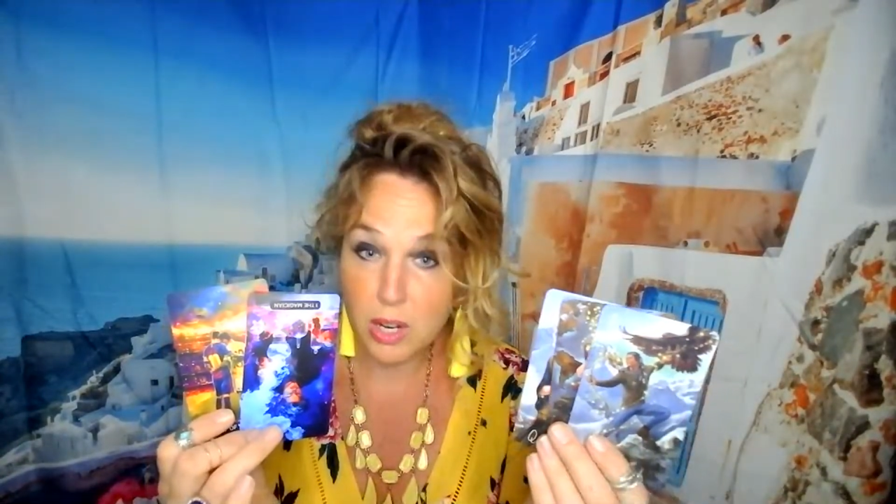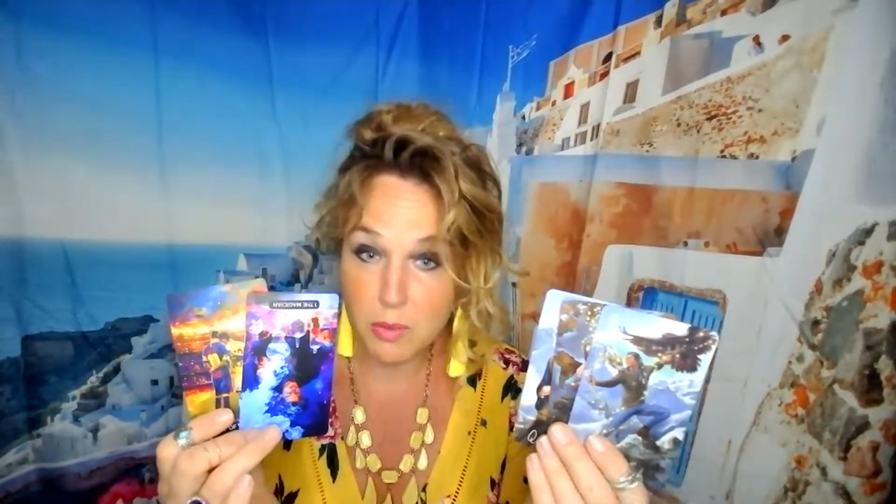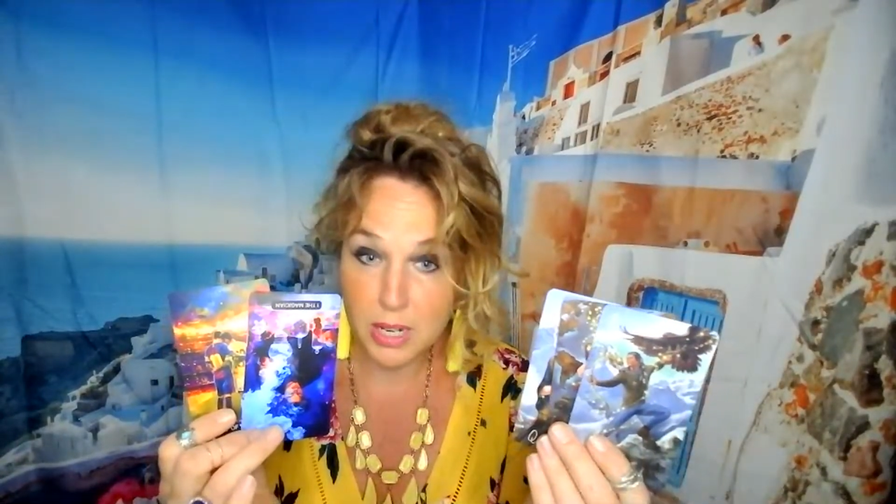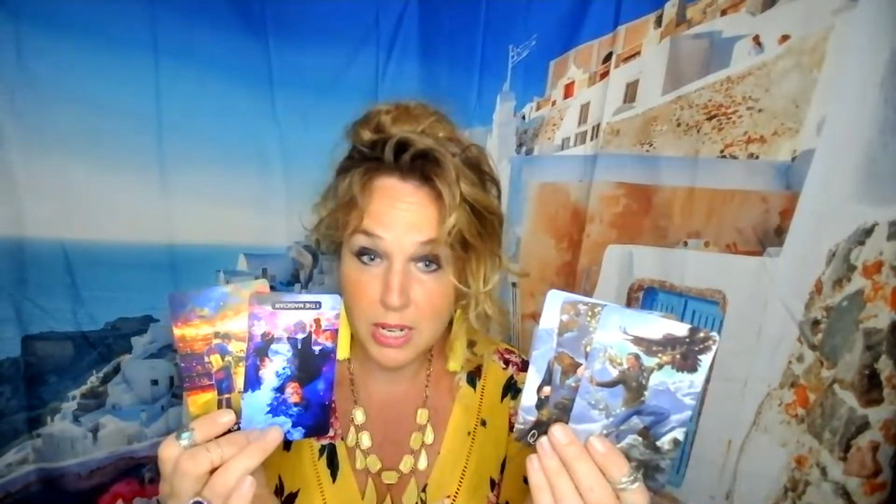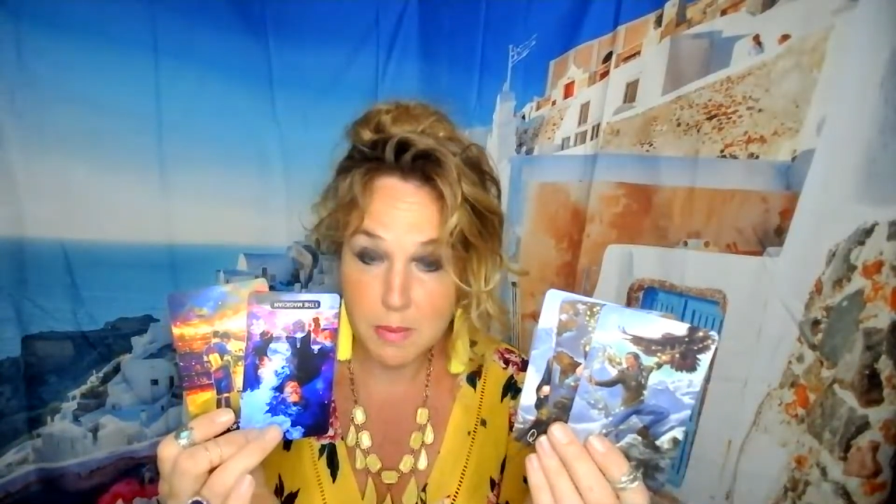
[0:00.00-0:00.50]
are
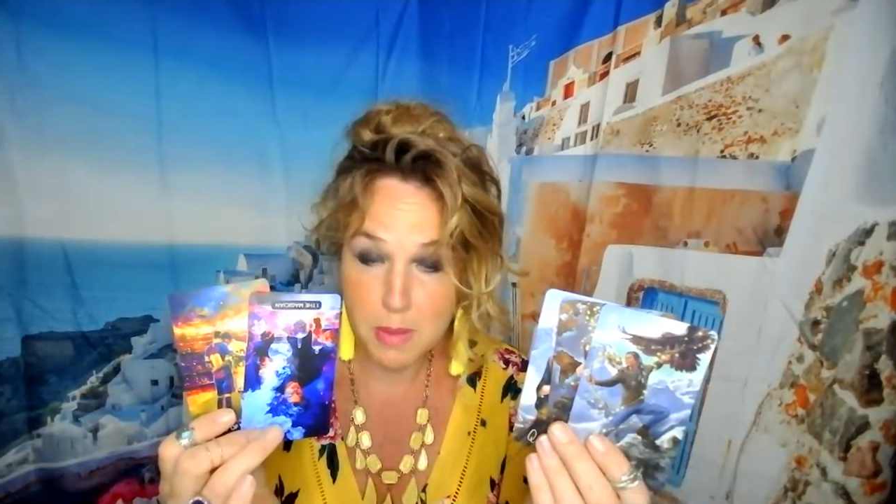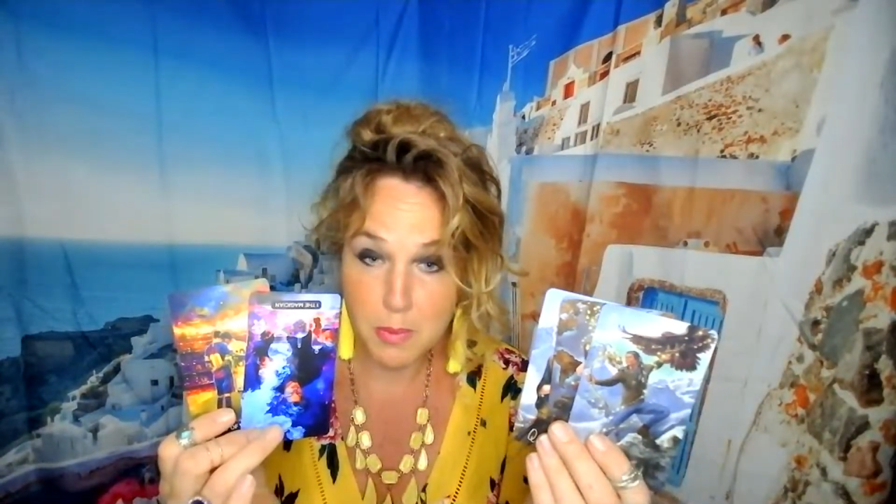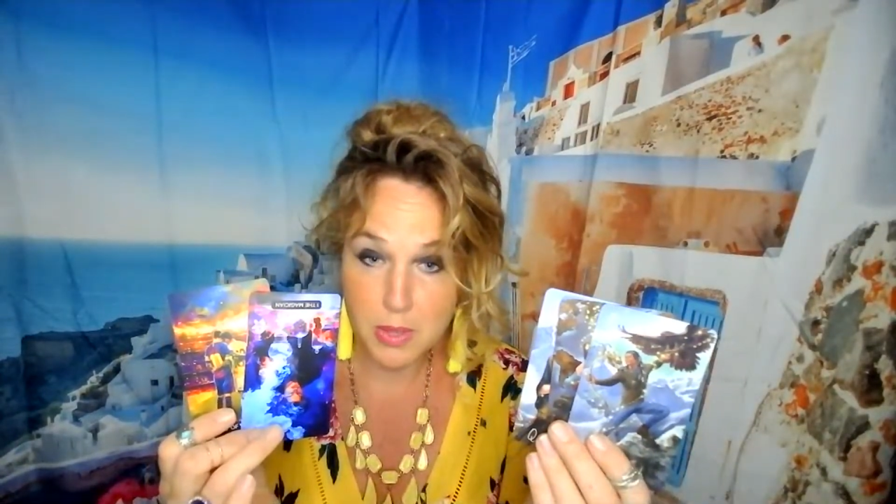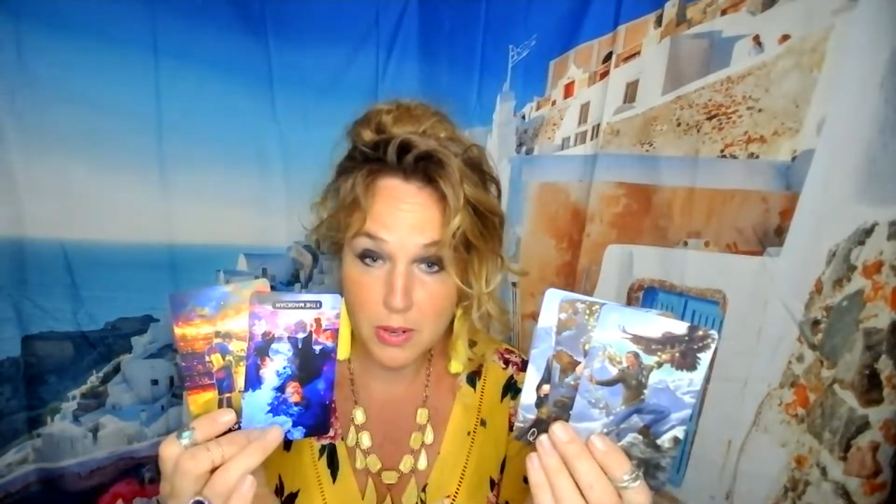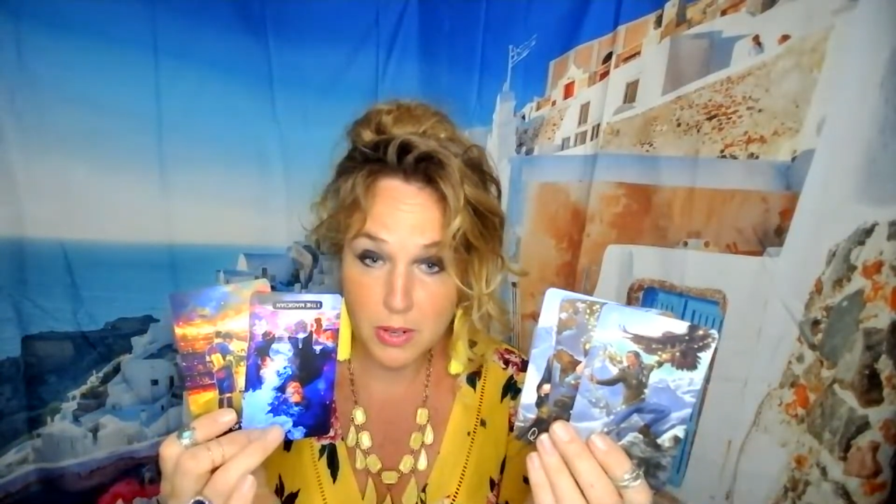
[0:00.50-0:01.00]
ready to be
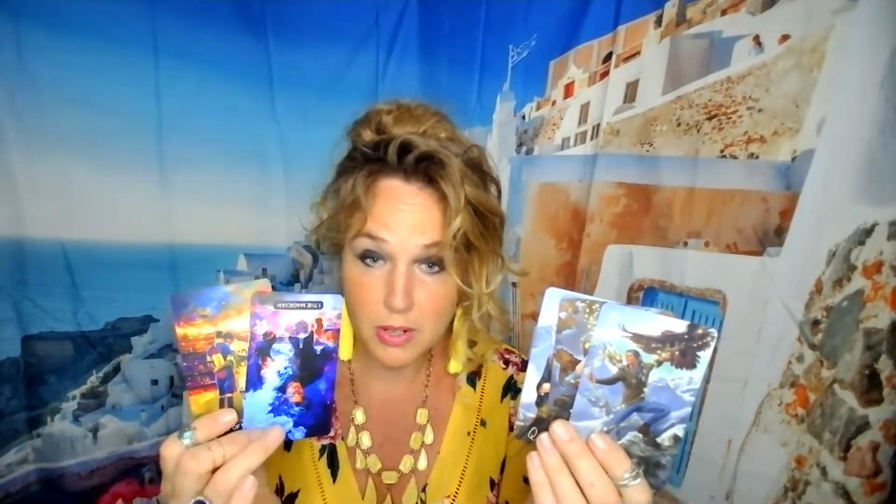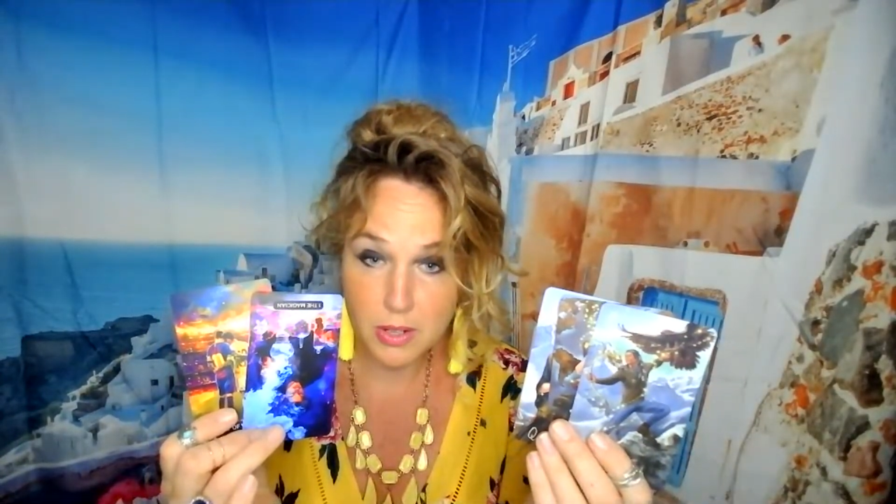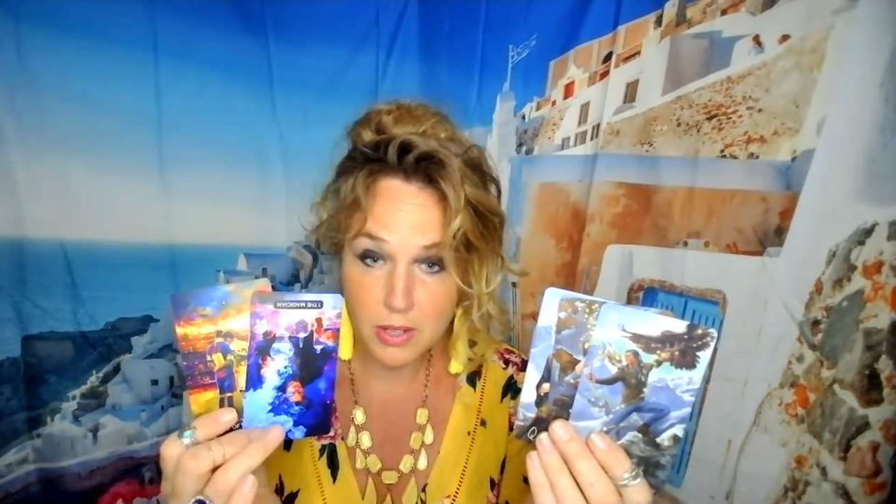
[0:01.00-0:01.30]
with her?